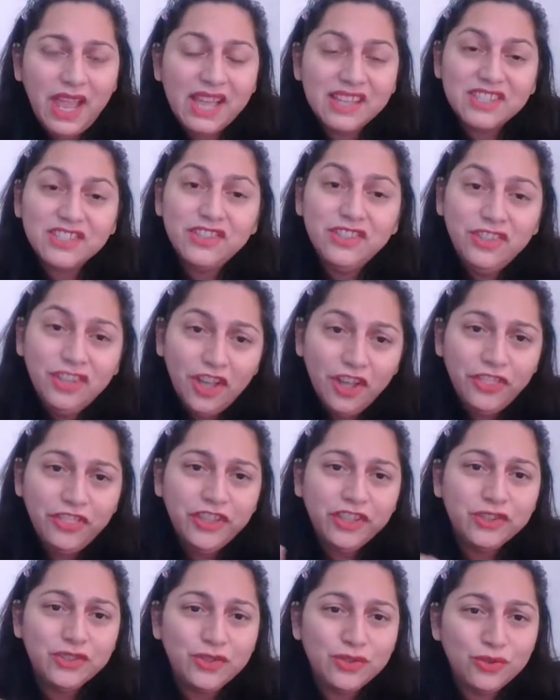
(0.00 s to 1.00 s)
has
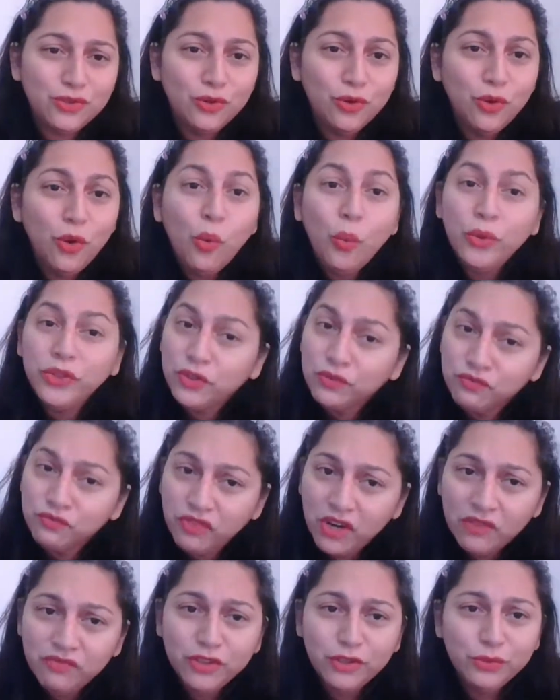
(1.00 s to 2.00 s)
nothing to do with the
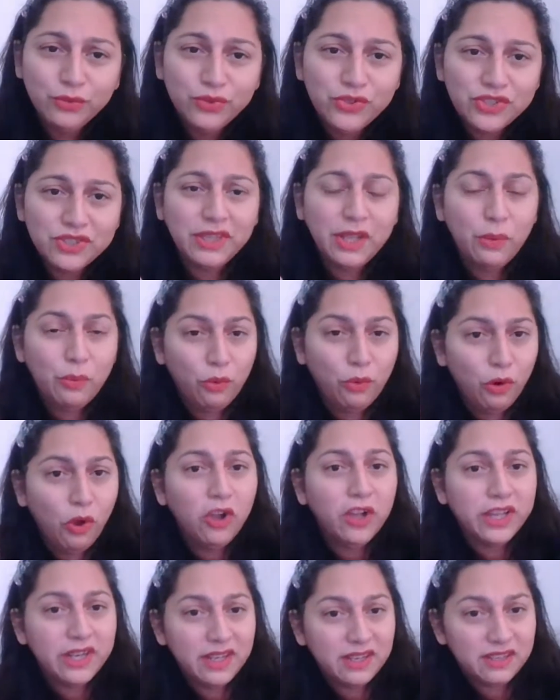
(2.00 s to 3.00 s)
revolution that we're
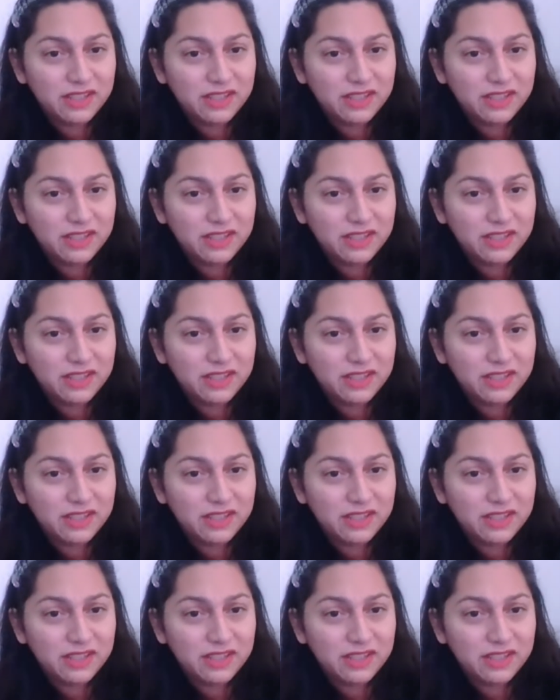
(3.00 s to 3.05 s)
all going to